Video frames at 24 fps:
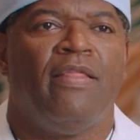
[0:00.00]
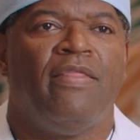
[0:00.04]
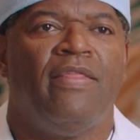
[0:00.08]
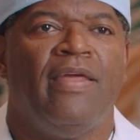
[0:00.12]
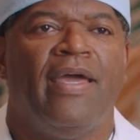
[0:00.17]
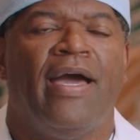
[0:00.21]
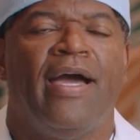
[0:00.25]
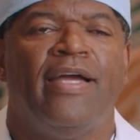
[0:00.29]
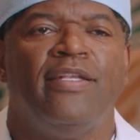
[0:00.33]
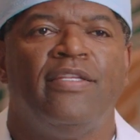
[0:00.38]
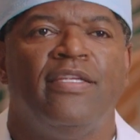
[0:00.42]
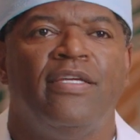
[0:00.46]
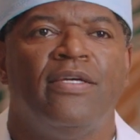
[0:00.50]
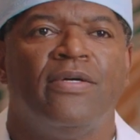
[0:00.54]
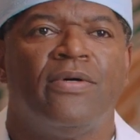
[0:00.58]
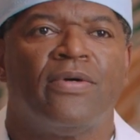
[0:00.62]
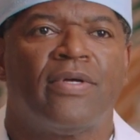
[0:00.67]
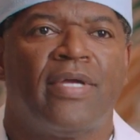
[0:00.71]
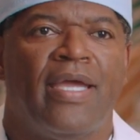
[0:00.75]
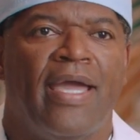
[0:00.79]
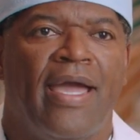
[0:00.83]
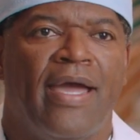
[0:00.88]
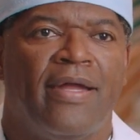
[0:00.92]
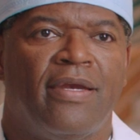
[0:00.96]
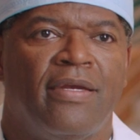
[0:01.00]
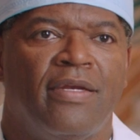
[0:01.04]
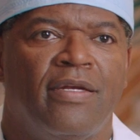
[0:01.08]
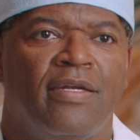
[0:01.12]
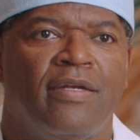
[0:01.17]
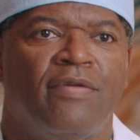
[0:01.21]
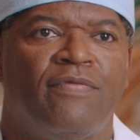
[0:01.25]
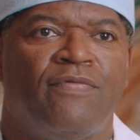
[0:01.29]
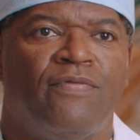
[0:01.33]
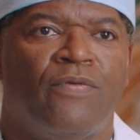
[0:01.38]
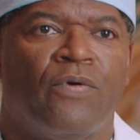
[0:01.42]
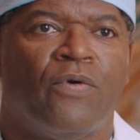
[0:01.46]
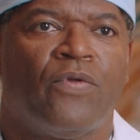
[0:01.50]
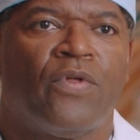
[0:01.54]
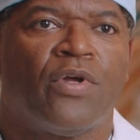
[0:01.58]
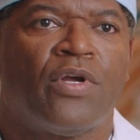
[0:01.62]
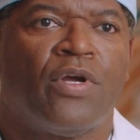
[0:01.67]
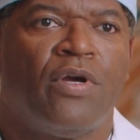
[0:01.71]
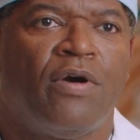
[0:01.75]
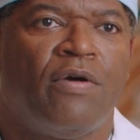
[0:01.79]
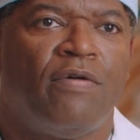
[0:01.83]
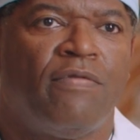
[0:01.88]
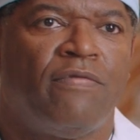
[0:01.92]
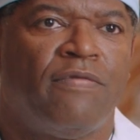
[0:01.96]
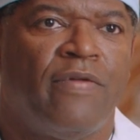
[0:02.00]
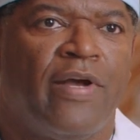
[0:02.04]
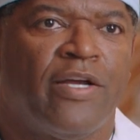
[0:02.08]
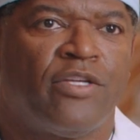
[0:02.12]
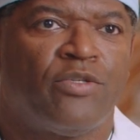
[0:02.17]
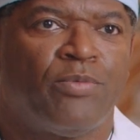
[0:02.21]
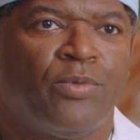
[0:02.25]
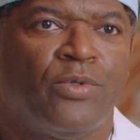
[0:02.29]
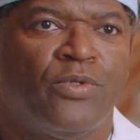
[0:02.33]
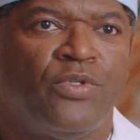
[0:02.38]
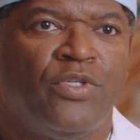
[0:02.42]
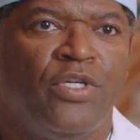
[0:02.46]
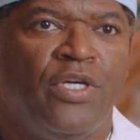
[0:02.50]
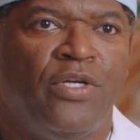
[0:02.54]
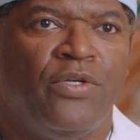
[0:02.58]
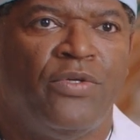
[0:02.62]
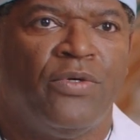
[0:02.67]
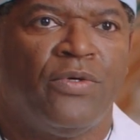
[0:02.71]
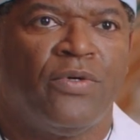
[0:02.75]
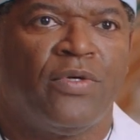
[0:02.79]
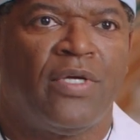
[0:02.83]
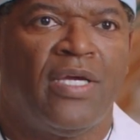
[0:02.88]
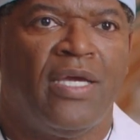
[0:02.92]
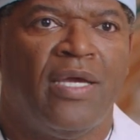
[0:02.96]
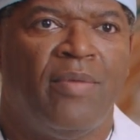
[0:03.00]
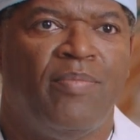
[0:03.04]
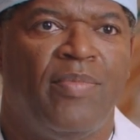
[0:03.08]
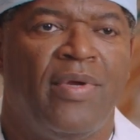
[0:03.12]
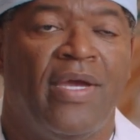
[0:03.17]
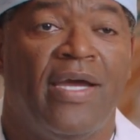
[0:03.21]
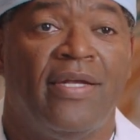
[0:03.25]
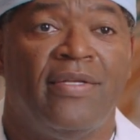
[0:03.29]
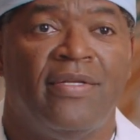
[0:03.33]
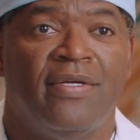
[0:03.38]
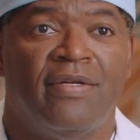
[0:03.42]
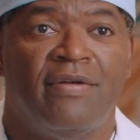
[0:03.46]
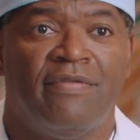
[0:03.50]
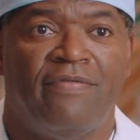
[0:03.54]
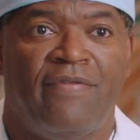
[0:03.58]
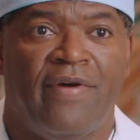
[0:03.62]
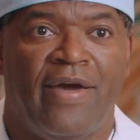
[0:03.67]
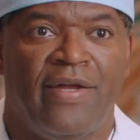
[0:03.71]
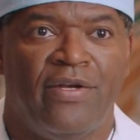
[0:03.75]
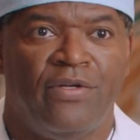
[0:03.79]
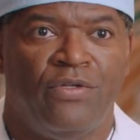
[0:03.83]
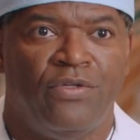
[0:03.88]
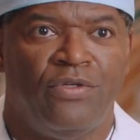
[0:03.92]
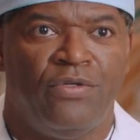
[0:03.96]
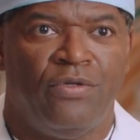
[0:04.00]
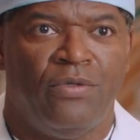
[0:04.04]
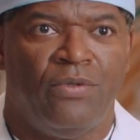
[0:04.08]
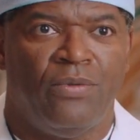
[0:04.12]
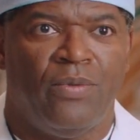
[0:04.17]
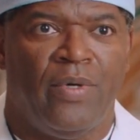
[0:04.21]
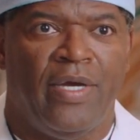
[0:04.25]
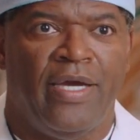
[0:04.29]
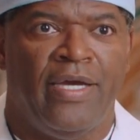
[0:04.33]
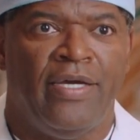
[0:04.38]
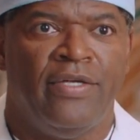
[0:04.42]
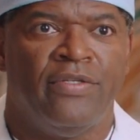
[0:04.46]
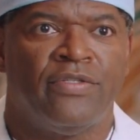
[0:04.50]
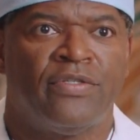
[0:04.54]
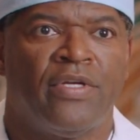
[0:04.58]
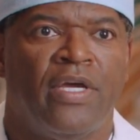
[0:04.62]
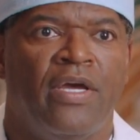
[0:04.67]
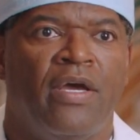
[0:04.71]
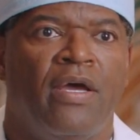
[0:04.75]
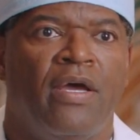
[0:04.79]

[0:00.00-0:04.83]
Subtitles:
The ideal candidate for the coflex procedure can be identified in two ways.